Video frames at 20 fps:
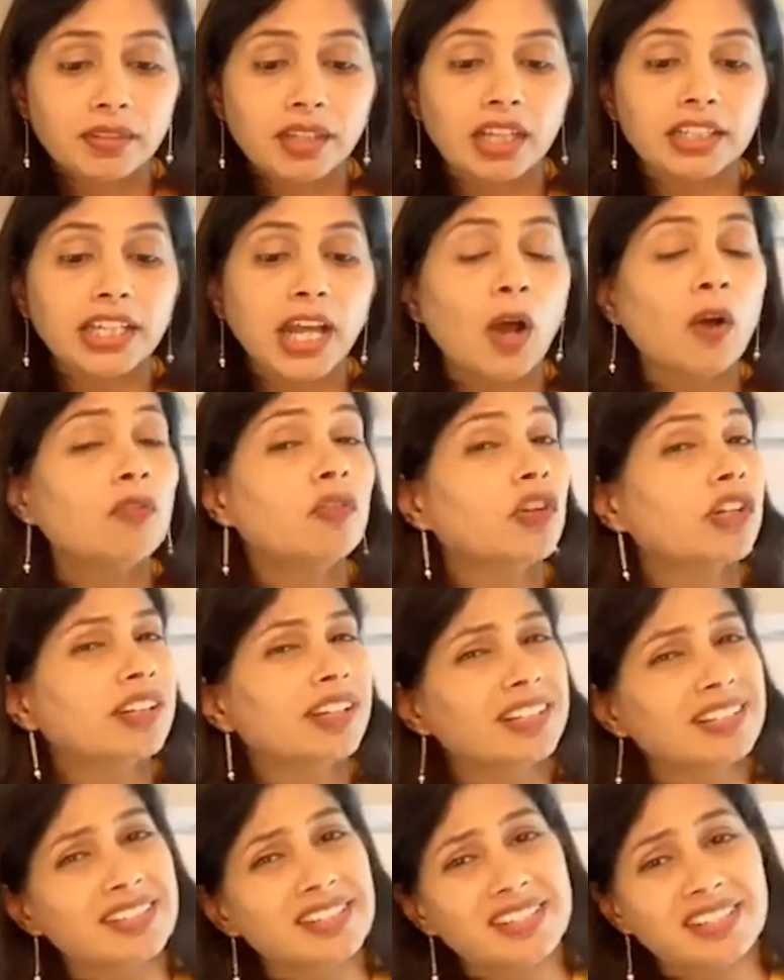Now for
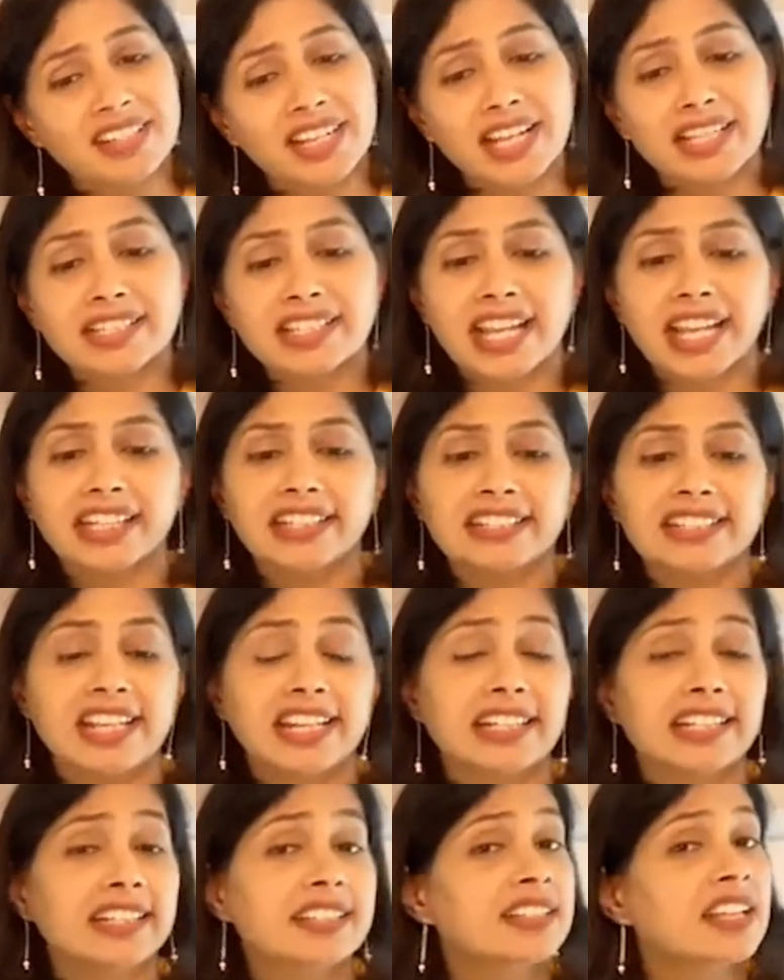congestion and
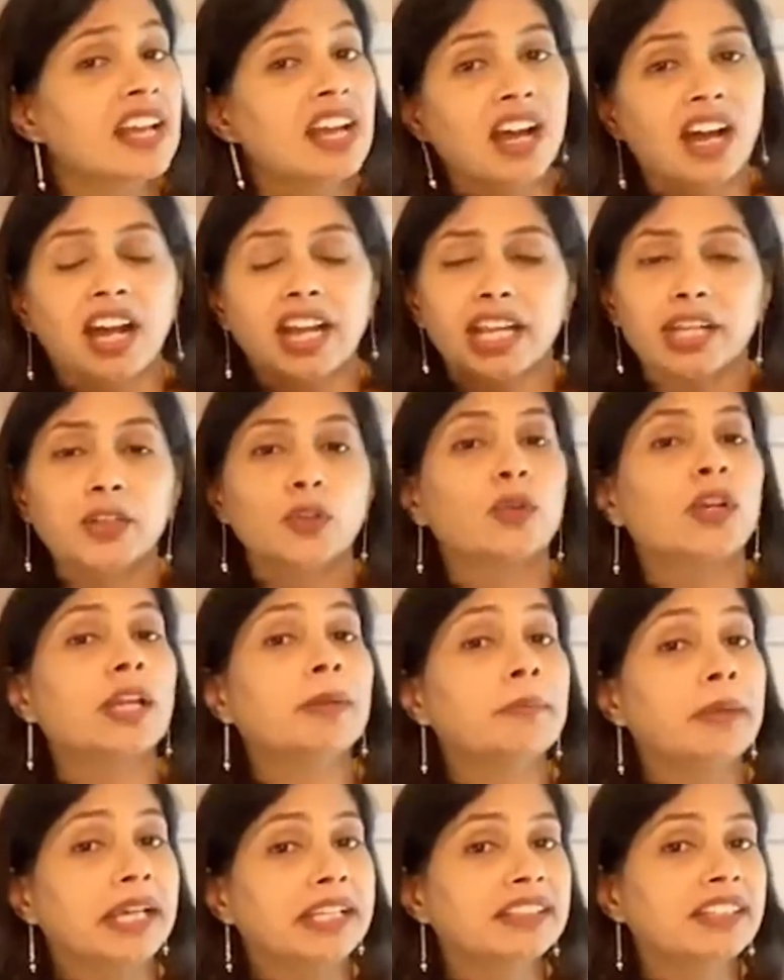sinusitis, again you
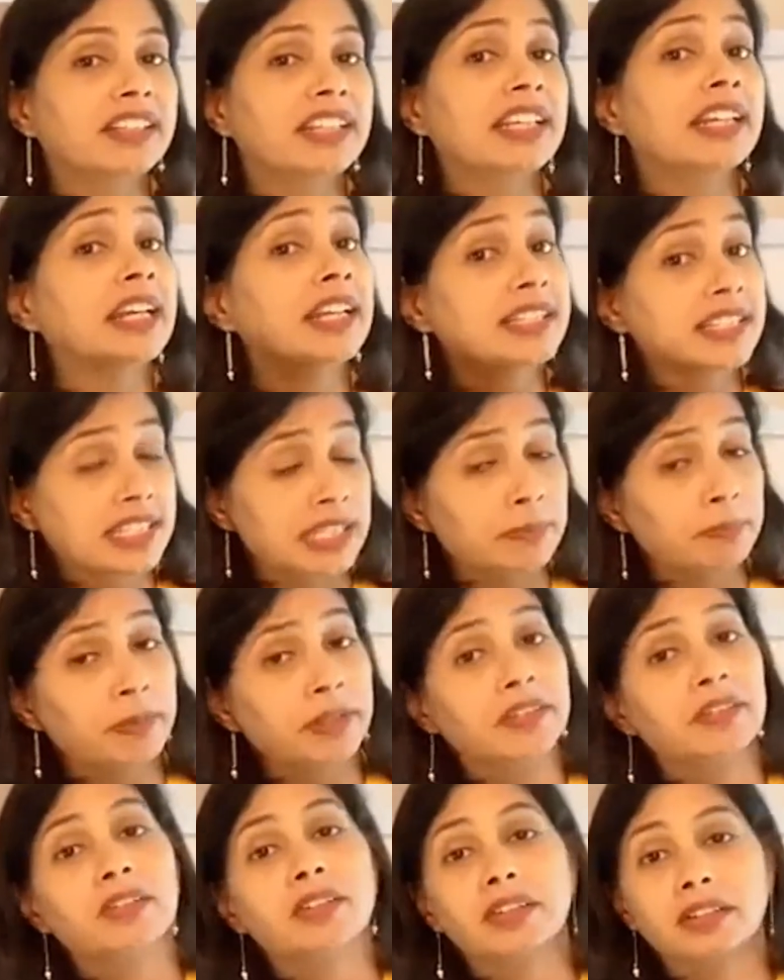can make the tea and sip
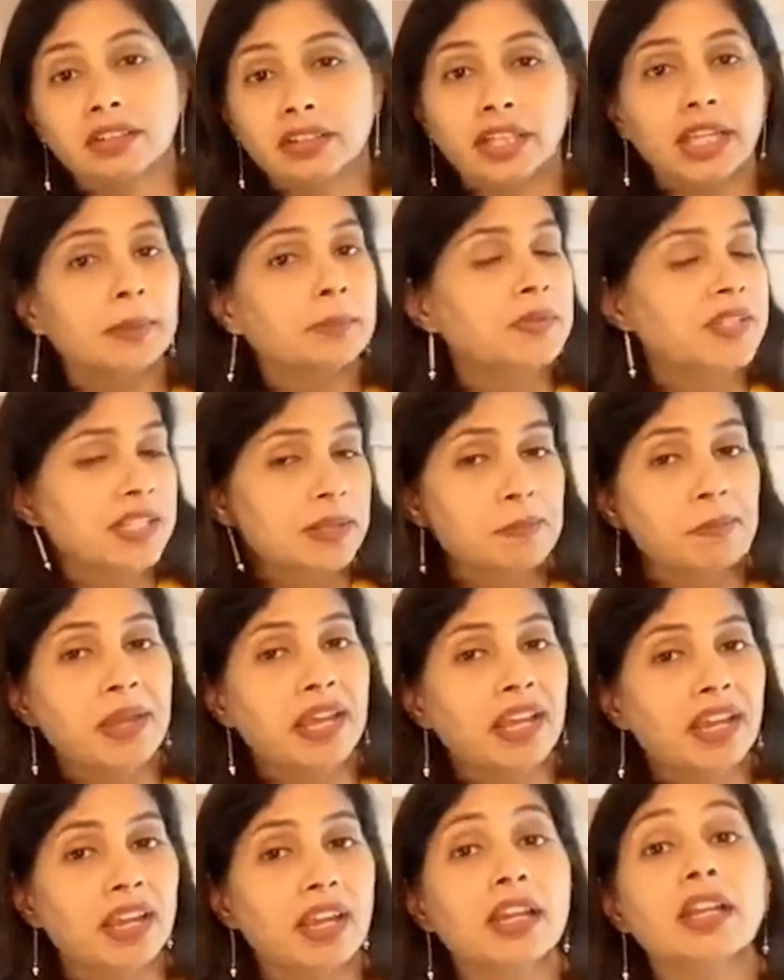it, keep
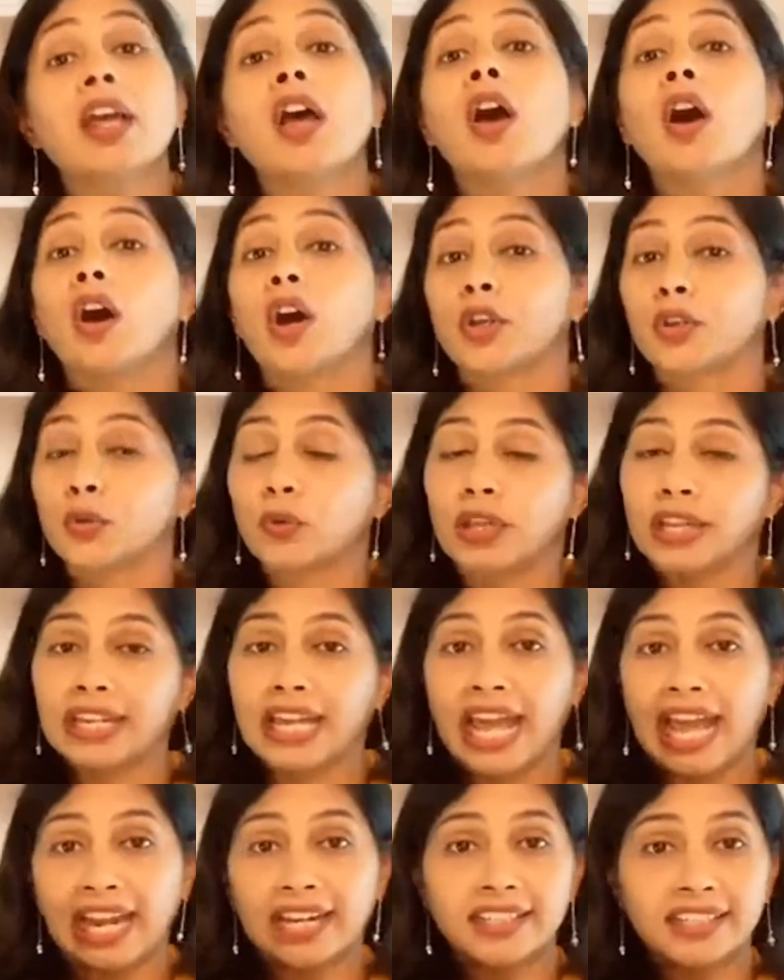sipping it, or you can
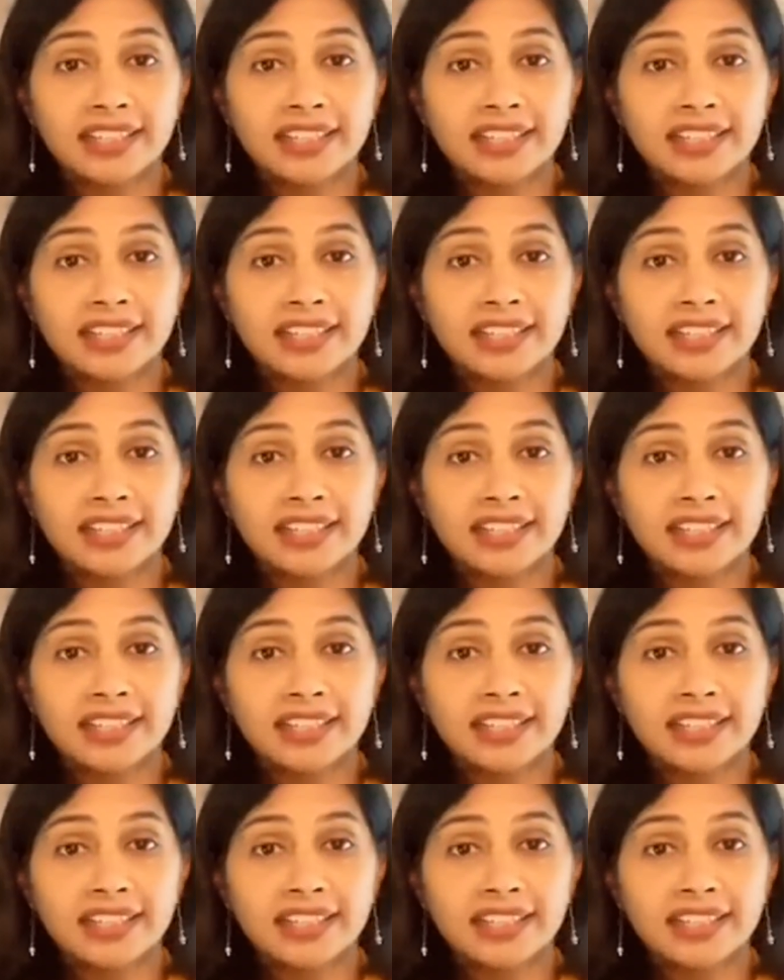add